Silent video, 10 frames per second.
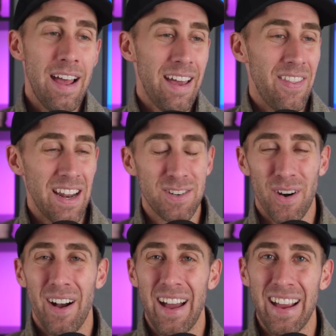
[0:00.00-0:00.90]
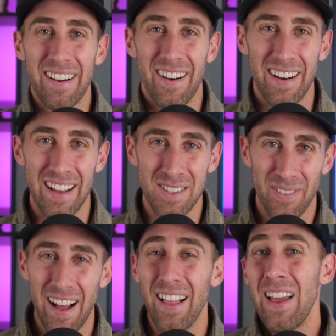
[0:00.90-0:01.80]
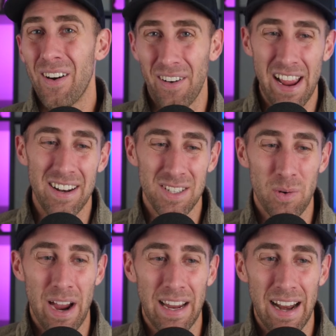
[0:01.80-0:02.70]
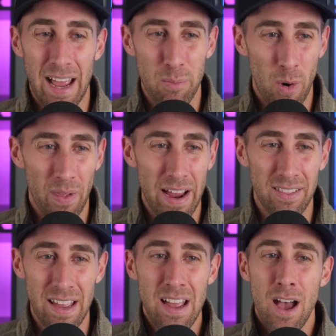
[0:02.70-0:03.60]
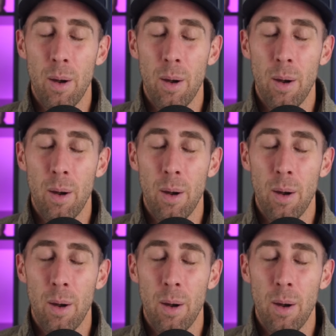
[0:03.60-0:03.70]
And then draw a card as well. Or yeah, just crack an egg more likely.